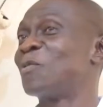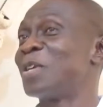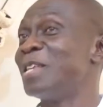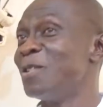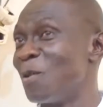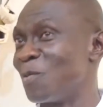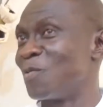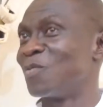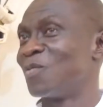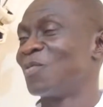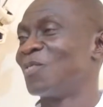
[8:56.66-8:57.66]
we know,
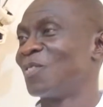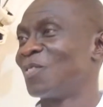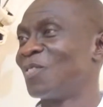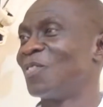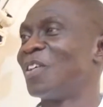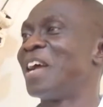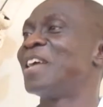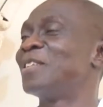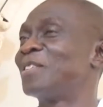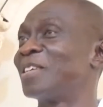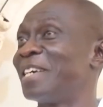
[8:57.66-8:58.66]

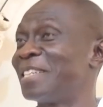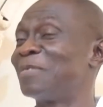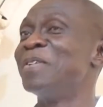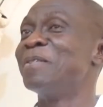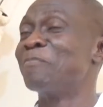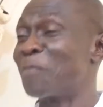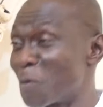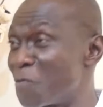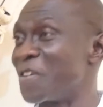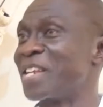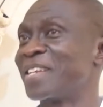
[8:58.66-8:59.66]
and it's been
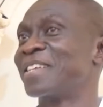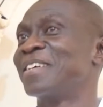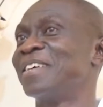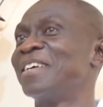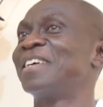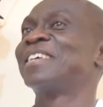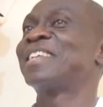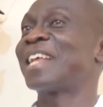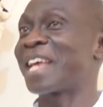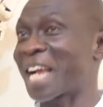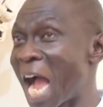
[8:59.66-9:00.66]
proven,
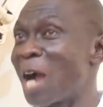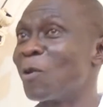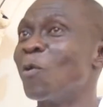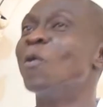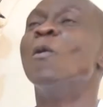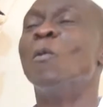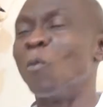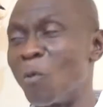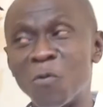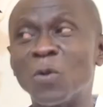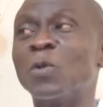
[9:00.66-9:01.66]
that the cargo
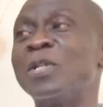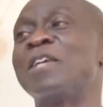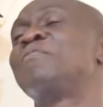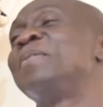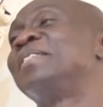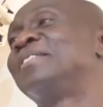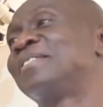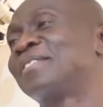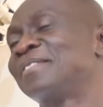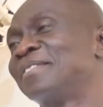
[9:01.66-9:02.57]
will follow the space.